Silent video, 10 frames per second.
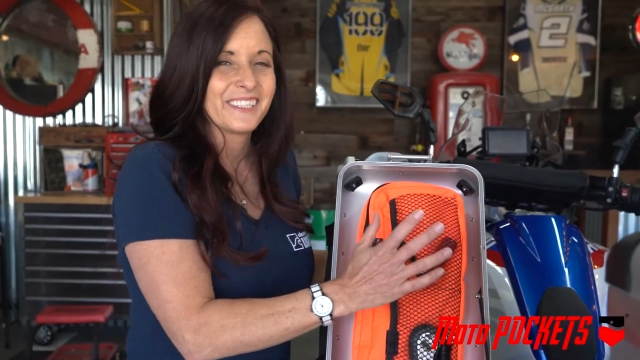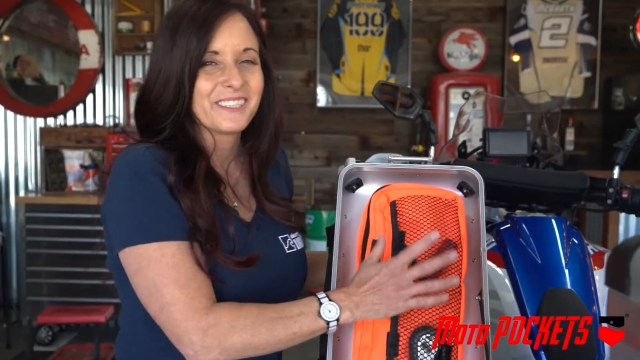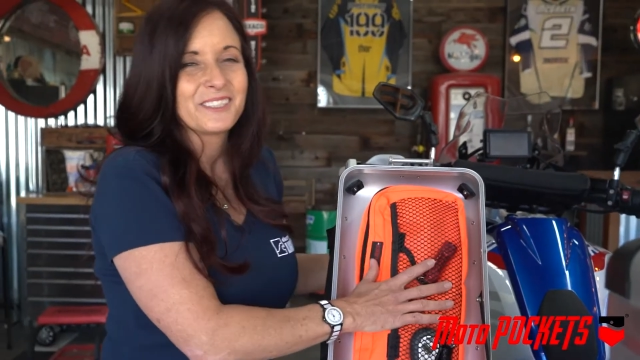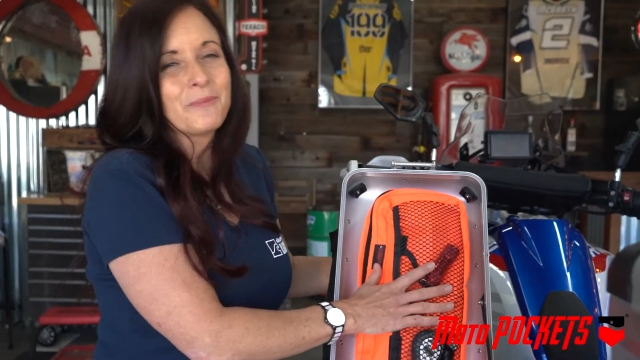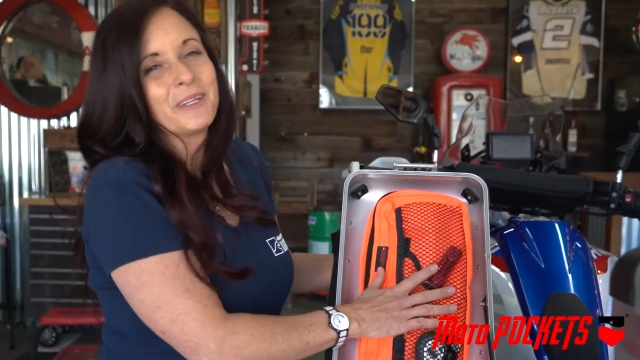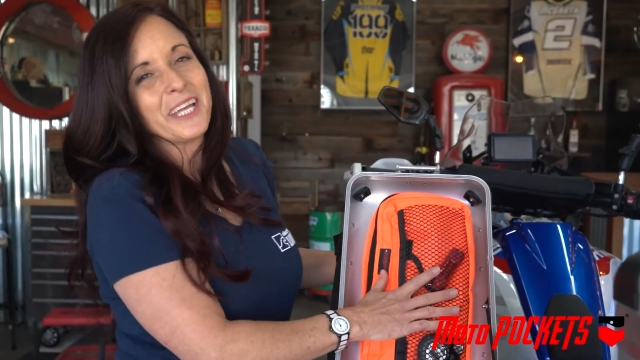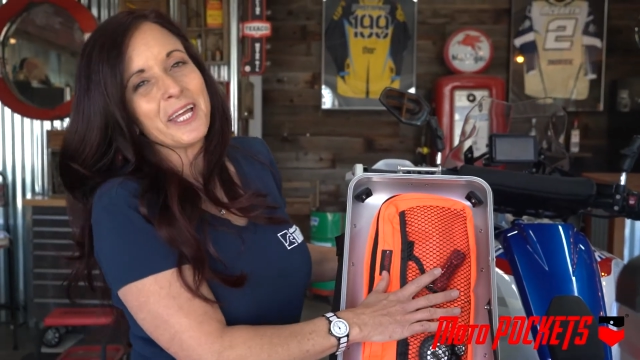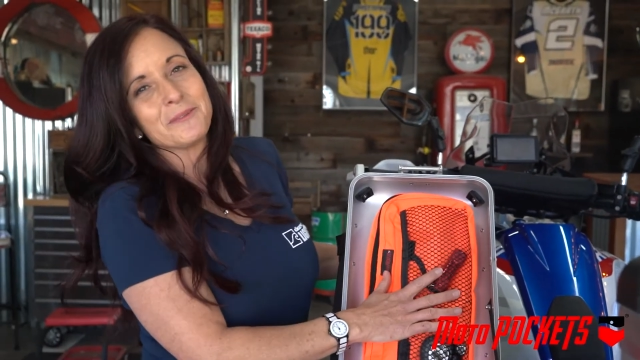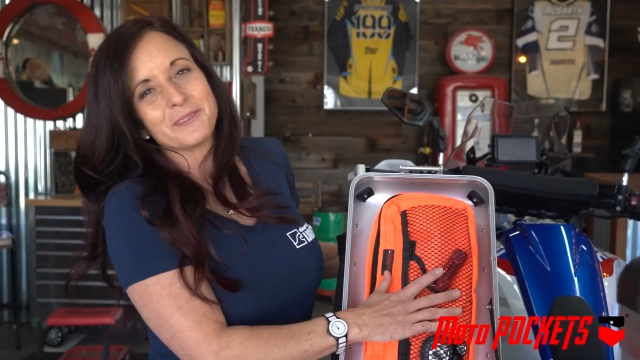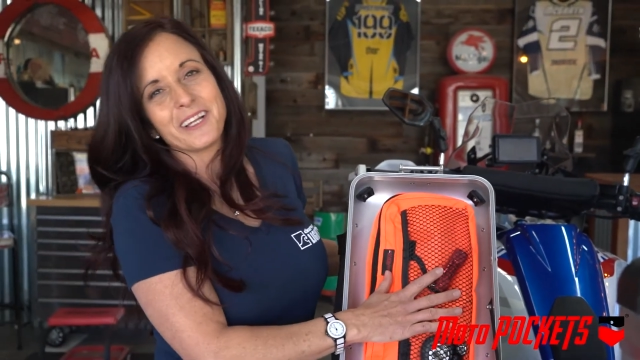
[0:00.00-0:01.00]
Some of the
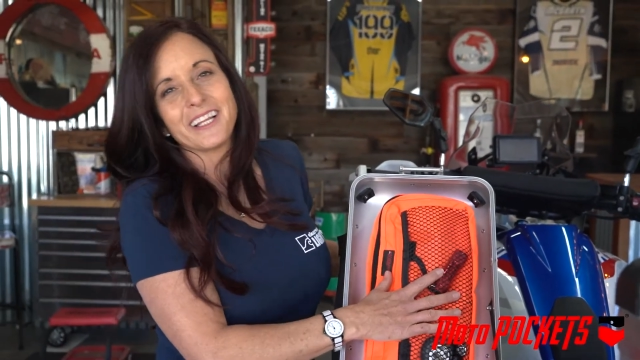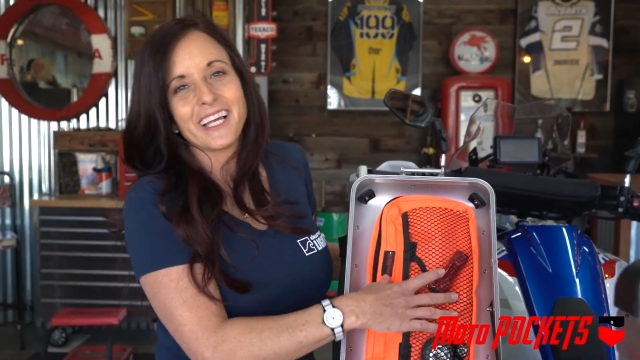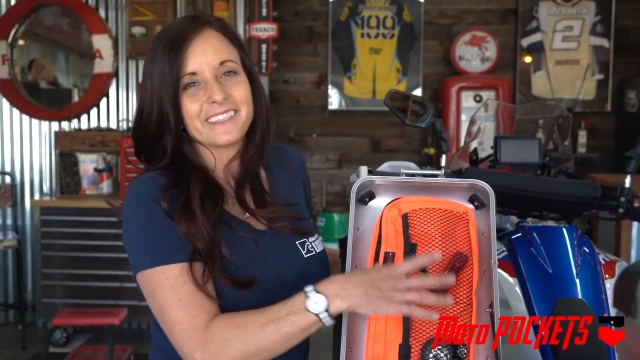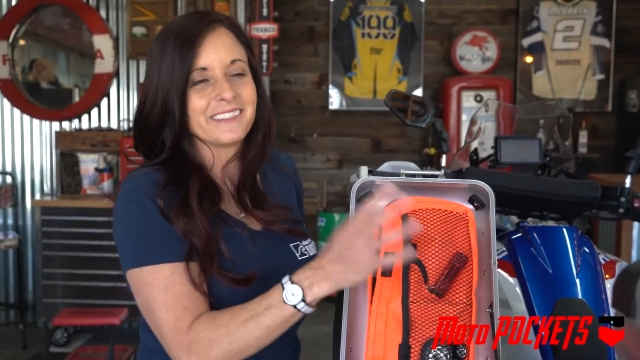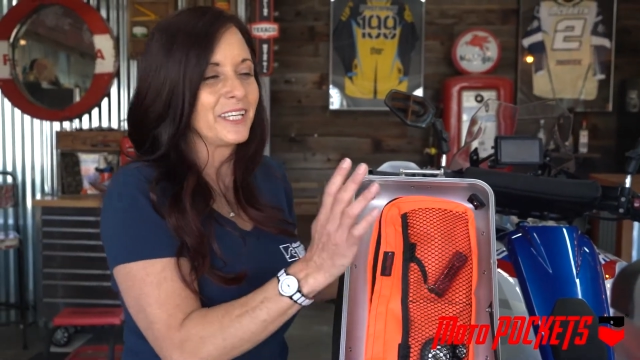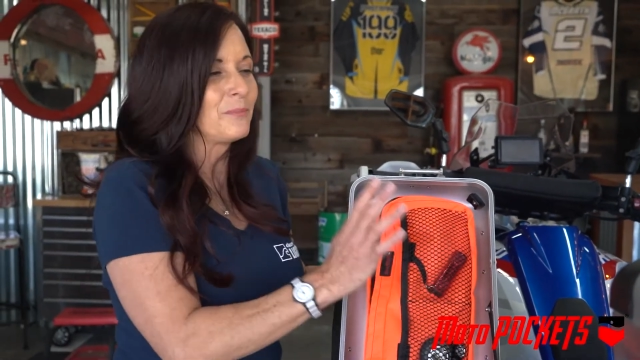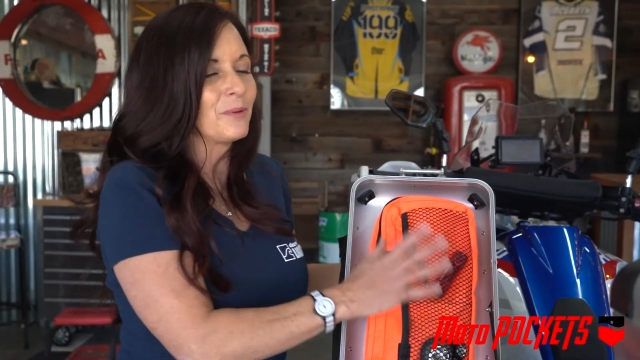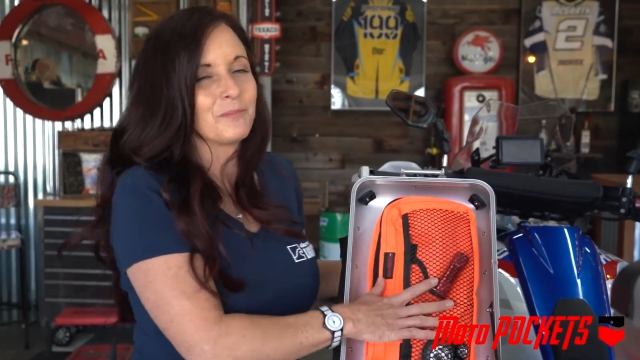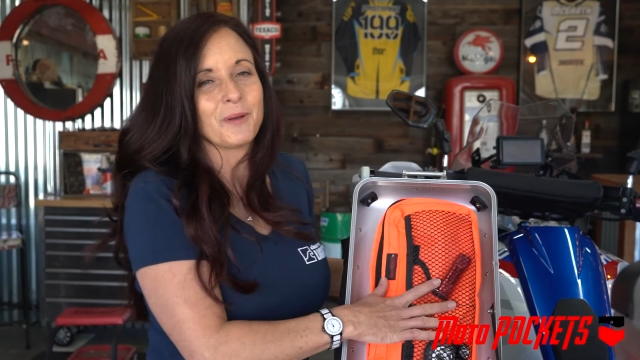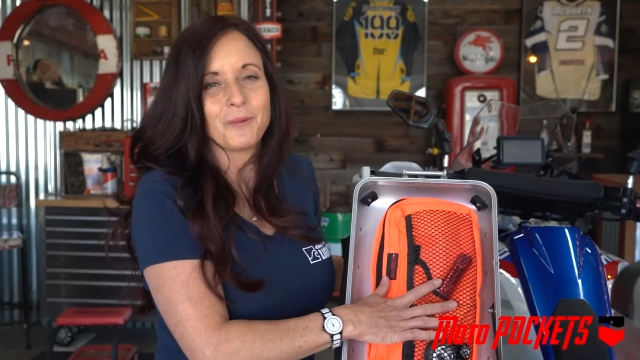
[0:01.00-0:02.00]
items that I like to keep
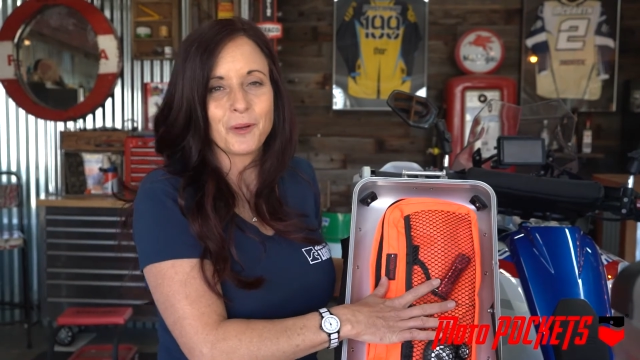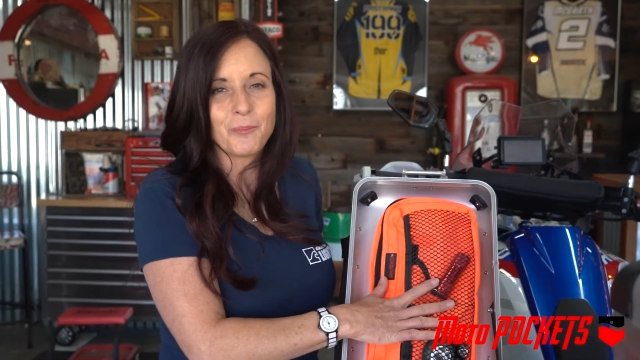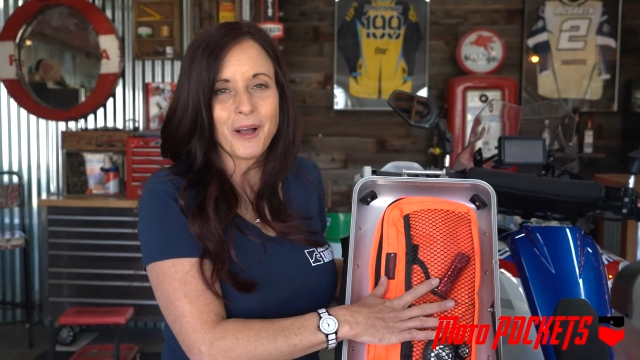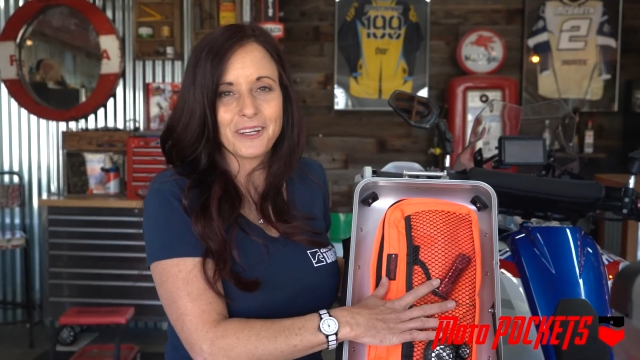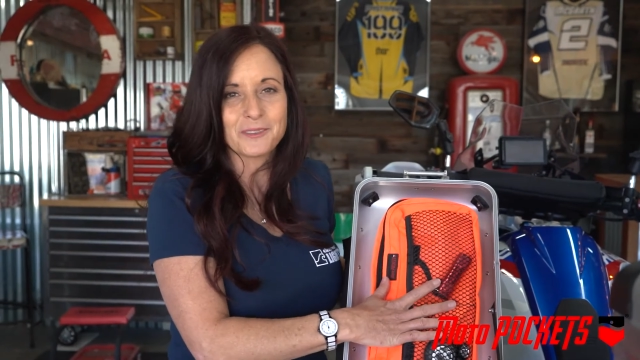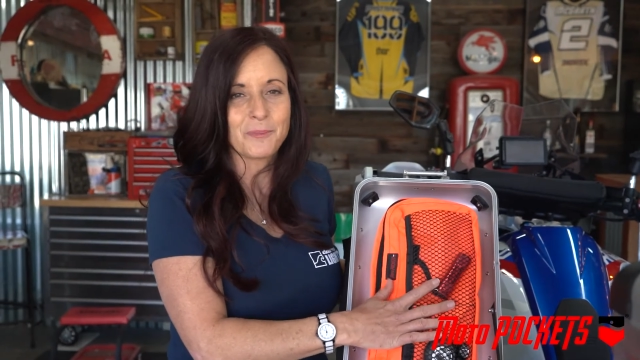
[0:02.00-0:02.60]
in my Moto Pockets